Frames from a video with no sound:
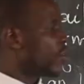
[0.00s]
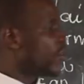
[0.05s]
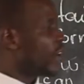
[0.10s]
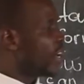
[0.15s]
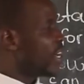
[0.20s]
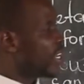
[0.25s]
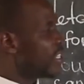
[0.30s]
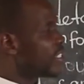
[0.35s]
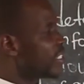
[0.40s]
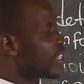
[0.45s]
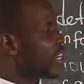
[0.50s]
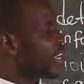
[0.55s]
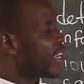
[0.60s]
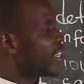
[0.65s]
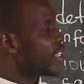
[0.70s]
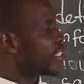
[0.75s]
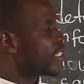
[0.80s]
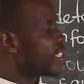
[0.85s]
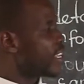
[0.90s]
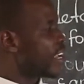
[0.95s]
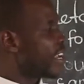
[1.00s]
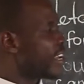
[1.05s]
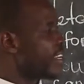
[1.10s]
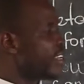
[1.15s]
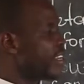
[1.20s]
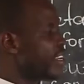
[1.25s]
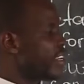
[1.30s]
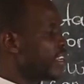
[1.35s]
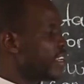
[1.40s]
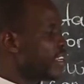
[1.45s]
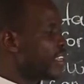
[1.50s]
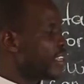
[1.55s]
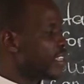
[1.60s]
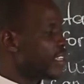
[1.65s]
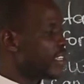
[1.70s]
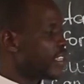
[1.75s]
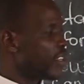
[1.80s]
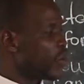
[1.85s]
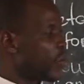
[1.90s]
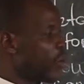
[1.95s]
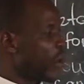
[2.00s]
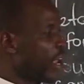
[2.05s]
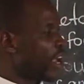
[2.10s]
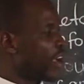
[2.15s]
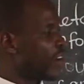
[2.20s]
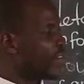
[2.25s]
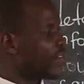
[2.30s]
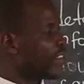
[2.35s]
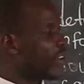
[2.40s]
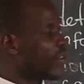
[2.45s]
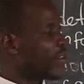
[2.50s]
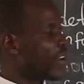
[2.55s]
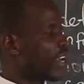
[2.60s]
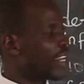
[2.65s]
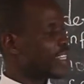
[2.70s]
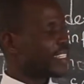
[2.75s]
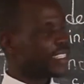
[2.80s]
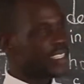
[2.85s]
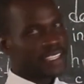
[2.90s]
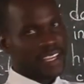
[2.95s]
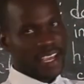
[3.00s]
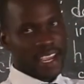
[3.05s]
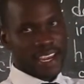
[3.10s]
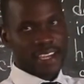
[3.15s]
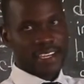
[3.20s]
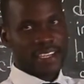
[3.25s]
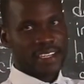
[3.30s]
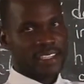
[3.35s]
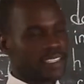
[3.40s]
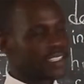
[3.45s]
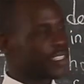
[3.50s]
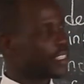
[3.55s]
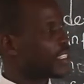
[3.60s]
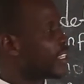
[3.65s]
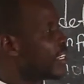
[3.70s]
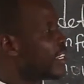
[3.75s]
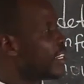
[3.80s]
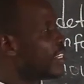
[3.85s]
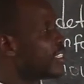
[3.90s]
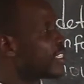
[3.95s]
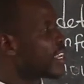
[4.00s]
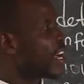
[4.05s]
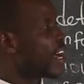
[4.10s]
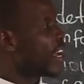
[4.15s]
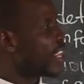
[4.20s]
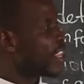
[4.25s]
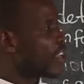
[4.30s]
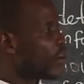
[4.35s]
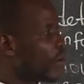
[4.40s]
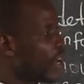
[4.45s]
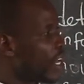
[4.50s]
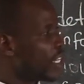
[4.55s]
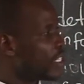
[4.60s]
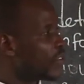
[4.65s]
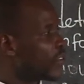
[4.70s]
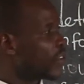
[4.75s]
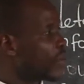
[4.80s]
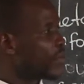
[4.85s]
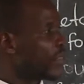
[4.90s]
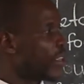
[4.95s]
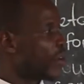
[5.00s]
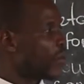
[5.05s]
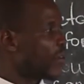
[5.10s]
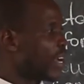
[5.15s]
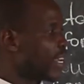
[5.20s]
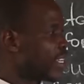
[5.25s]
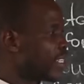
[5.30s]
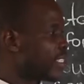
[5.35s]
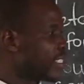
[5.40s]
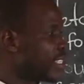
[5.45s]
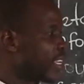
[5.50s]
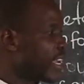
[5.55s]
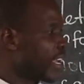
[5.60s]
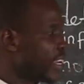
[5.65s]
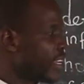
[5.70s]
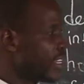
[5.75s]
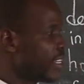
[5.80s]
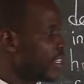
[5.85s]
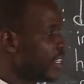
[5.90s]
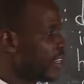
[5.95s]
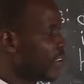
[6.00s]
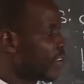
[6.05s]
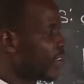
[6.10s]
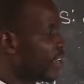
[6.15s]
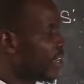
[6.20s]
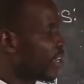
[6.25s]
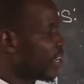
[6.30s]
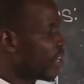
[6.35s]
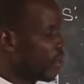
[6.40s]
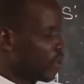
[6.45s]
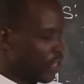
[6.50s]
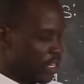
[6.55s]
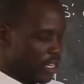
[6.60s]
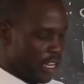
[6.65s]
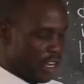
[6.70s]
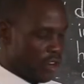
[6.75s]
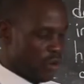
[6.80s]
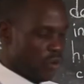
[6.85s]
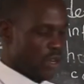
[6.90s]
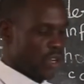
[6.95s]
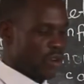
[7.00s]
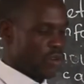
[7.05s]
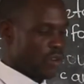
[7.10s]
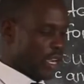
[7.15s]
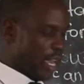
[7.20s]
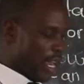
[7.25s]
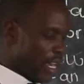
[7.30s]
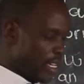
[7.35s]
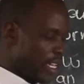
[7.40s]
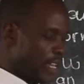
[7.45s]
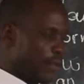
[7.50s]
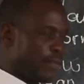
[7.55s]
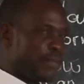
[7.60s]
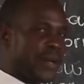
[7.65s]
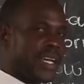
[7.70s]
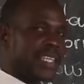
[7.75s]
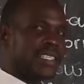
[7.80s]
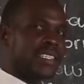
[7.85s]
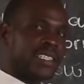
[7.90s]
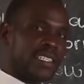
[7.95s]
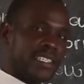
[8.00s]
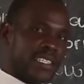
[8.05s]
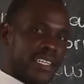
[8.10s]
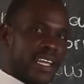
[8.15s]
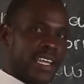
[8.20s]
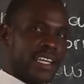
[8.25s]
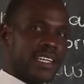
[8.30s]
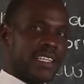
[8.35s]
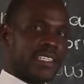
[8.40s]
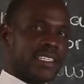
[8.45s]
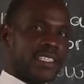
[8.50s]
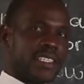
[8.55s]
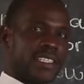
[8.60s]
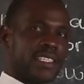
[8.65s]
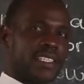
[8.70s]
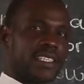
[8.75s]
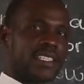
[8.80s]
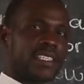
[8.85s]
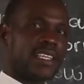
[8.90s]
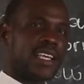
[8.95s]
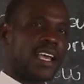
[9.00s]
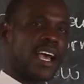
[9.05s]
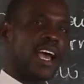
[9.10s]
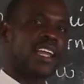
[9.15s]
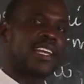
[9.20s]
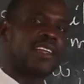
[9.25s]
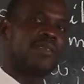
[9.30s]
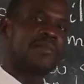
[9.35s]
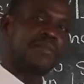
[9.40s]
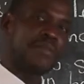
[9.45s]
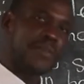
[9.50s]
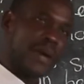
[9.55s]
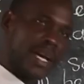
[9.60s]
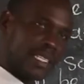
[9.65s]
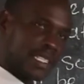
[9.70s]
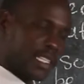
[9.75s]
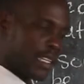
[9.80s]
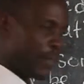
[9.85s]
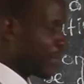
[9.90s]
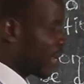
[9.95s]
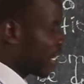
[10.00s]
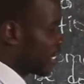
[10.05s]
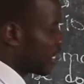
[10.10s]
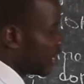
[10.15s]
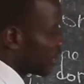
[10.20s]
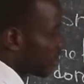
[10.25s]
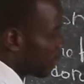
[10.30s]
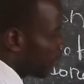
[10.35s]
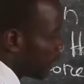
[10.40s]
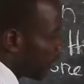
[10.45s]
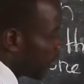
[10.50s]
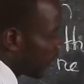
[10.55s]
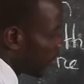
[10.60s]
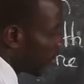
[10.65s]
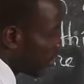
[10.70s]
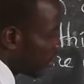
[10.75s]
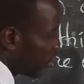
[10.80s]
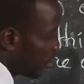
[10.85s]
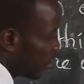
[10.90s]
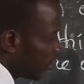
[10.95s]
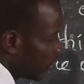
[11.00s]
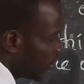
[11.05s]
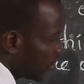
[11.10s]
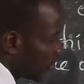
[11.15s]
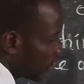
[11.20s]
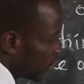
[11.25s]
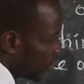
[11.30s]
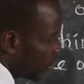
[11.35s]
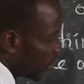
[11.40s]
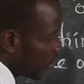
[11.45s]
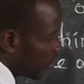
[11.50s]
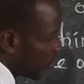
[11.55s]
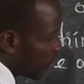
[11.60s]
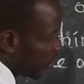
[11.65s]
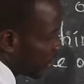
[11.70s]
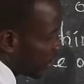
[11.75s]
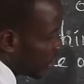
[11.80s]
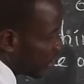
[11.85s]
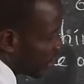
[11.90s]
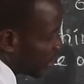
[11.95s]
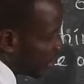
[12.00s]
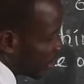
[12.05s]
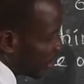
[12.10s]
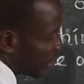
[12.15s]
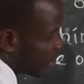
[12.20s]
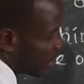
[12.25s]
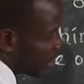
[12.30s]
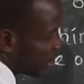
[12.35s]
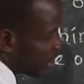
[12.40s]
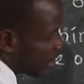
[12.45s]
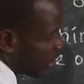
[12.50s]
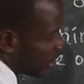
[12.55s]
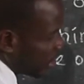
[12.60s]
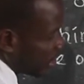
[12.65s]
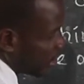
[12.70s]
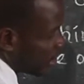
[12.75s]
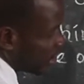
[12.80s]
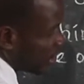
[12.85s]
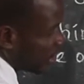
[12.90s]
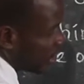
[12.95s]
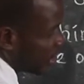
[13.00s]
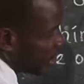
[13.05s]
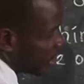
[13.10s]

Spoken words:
words like signing, we have the word signs. These are other words from the word sign. Then we look at the past tense and the past participle, which is